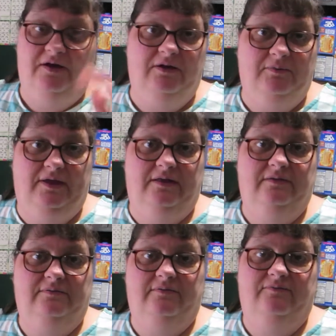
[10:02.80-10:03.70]
down I went.
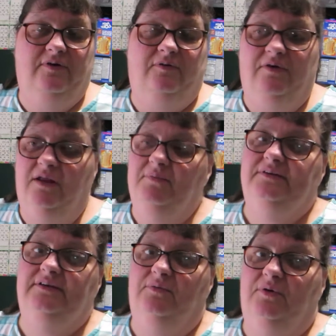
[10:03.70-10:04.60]
and fell right on my
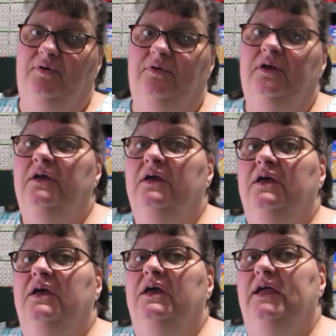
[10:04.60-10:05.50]
tailbone.
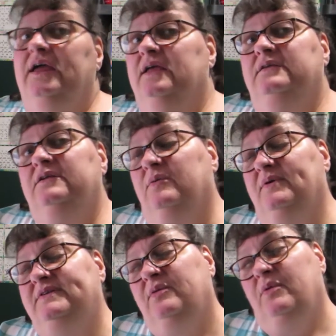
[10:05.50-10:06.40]
And, you know,
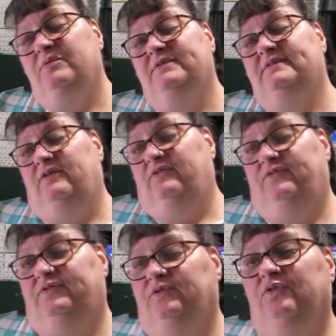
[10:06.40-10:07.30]
my tailbone was still
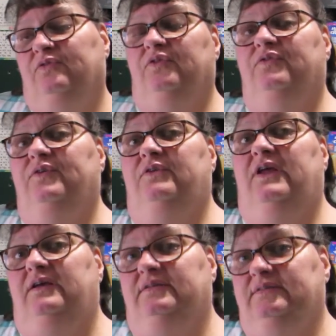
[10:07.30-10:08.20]
sore for a few
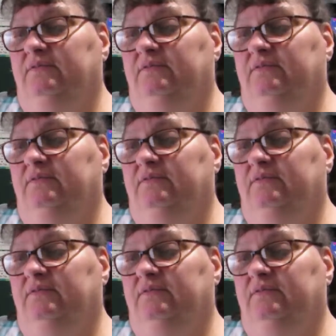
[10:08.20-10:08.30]
days,